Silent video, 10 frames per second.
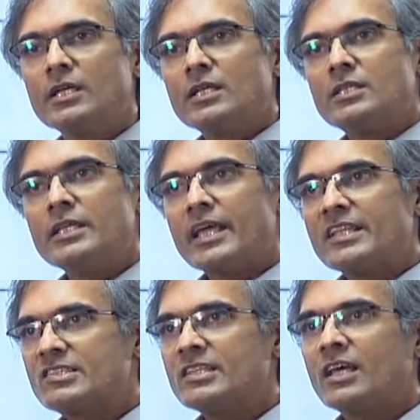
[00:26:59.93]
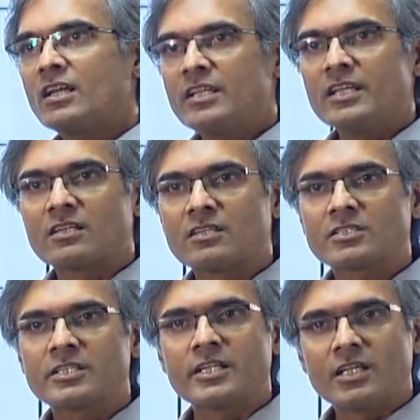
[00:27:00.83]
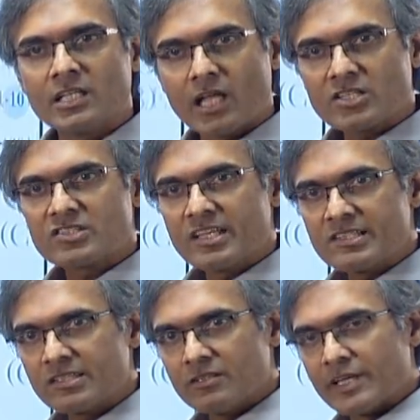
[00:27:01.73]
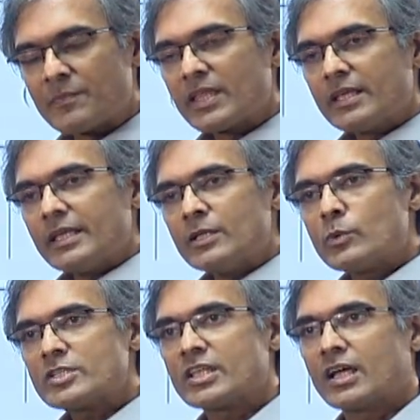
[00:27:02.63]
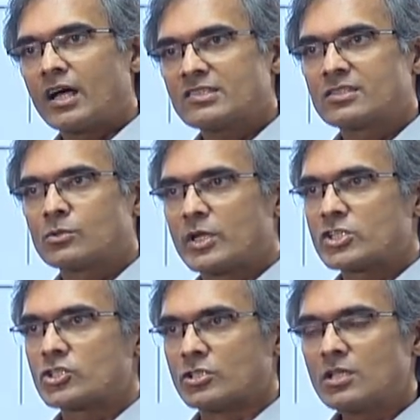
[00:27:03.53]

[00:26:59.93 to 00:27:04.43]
The NCERT conducted a large-scale survey in which they asked the question,